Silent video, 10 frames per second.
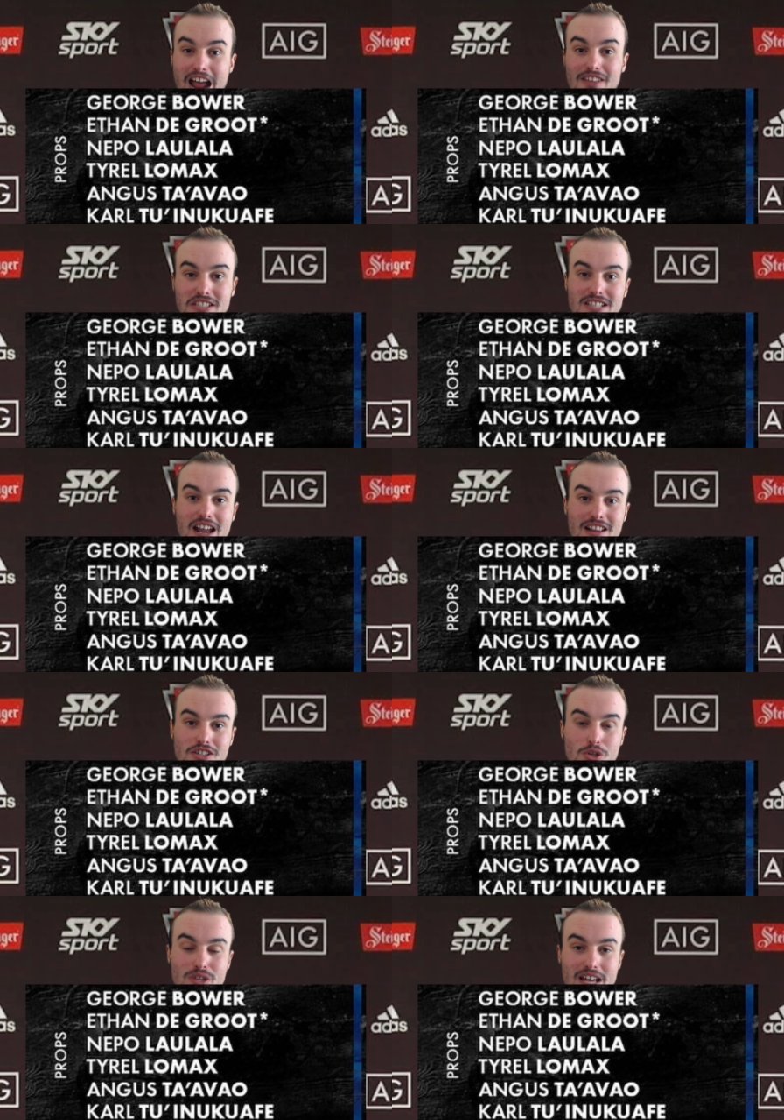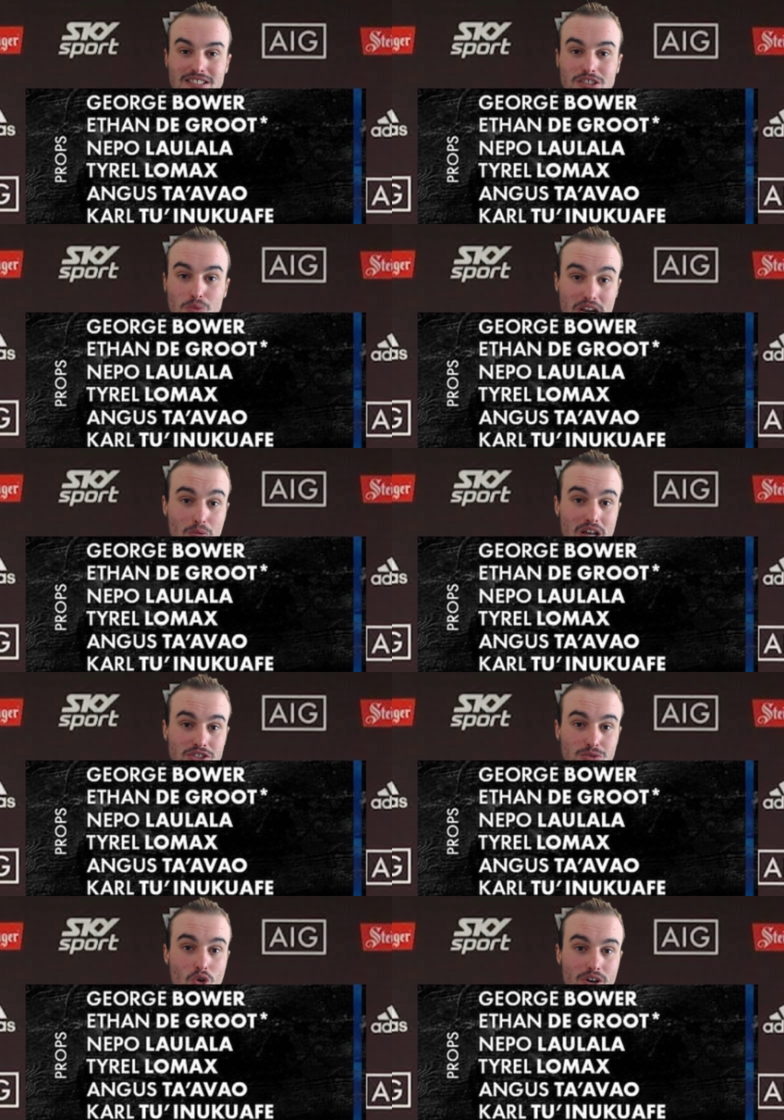at the start of the 2021
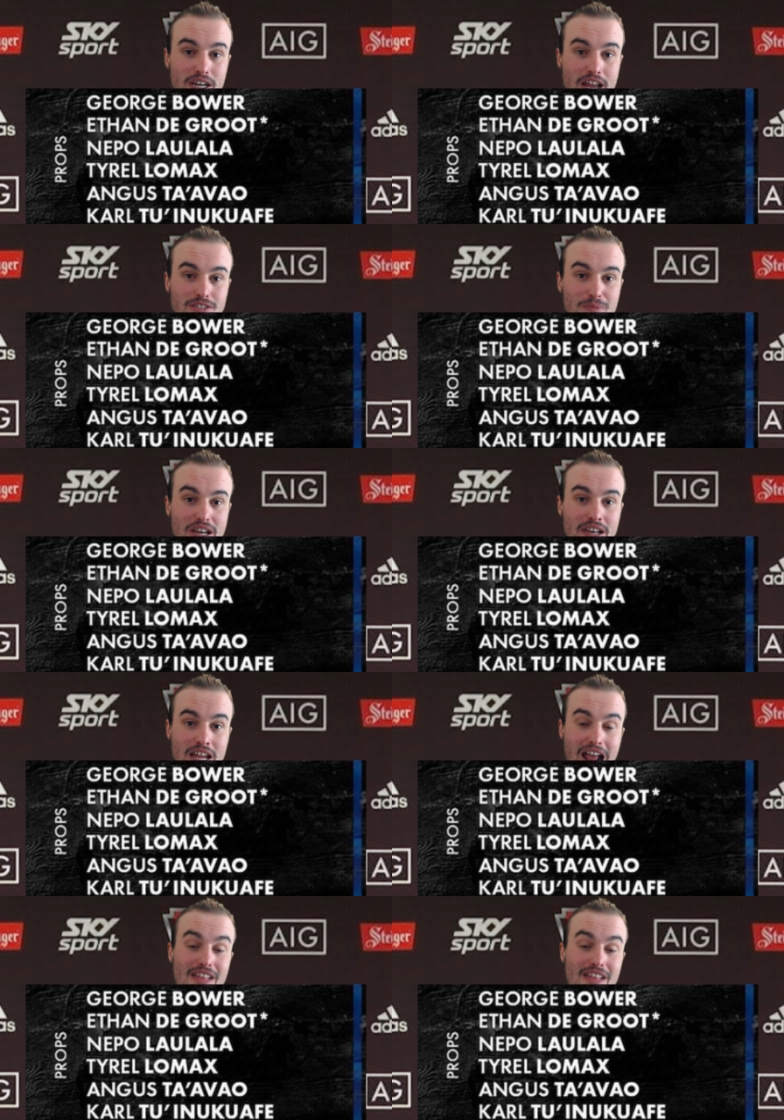squad announcement,